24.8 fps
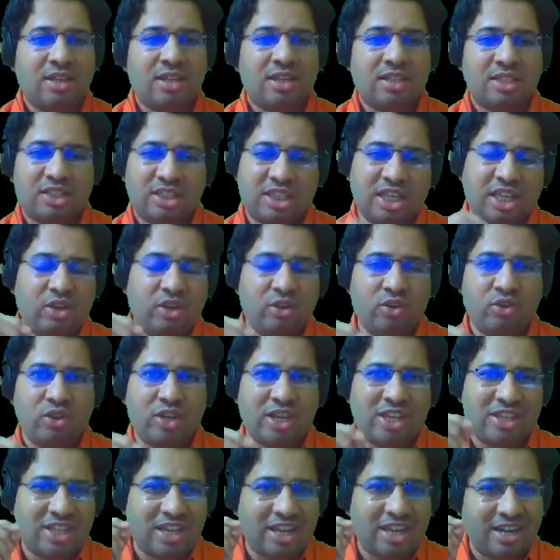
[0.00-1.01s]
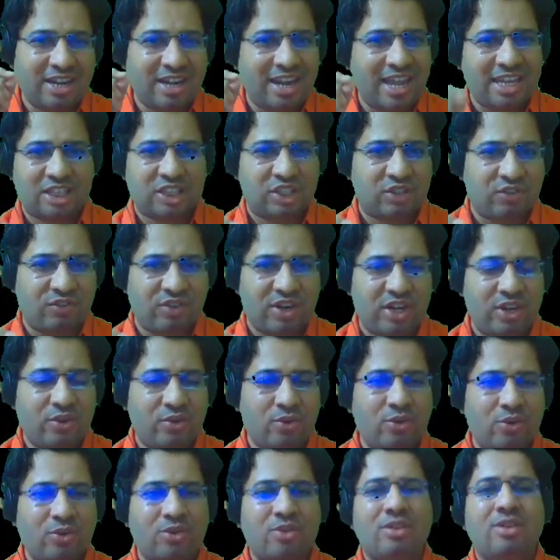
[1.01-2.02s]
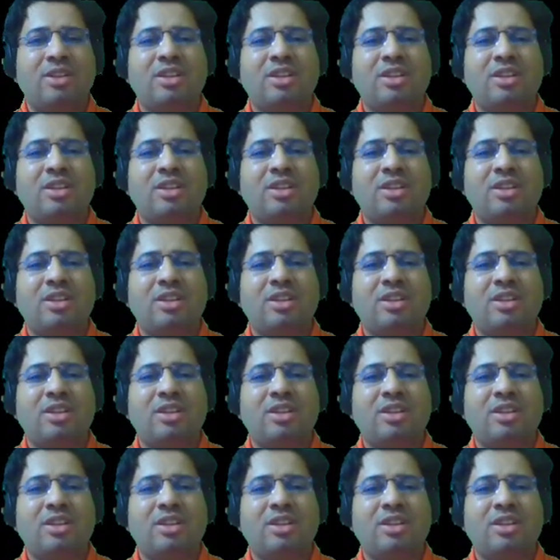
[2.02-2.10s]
See you in the next video.